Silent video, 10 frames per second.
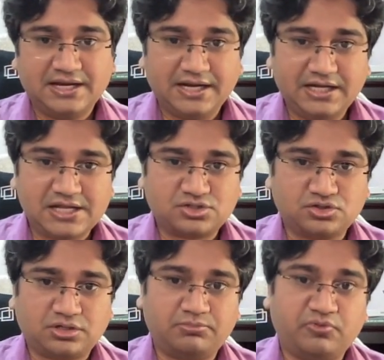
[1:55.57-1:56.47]
It has to
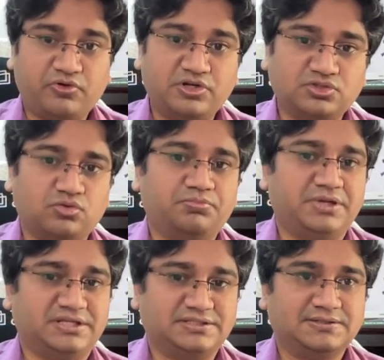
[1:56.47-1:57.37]
stop before its own
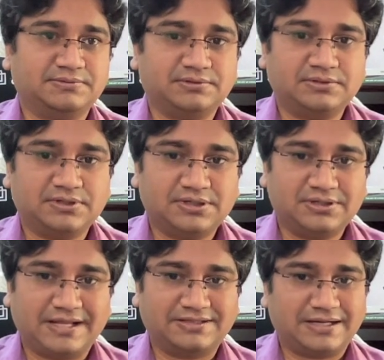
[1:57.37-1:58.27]
piece,
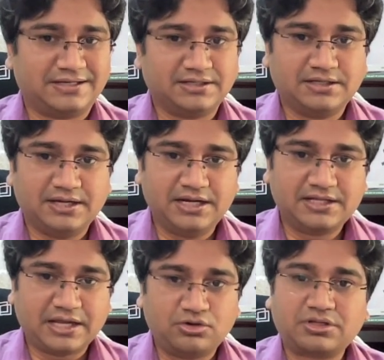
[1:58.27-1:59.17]
like that. It
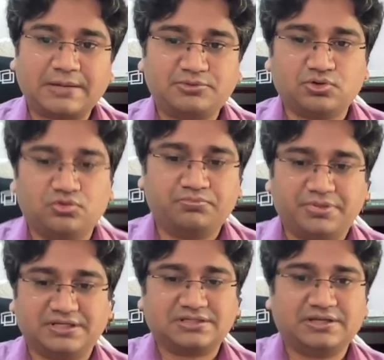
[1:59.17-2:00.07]
cannot capture own
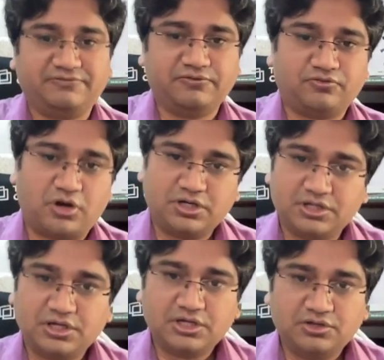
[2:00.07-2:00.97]
piece. If you want,
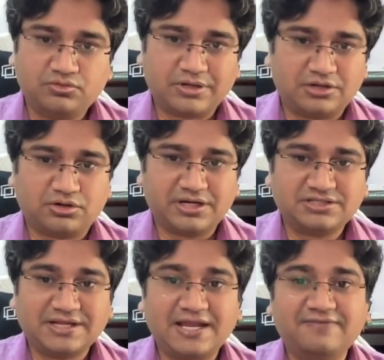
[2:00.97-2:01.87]
you cannot.
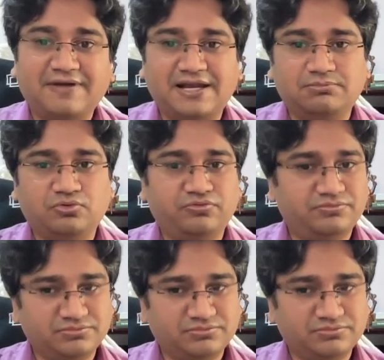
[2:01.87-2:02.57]
It's an invalid move.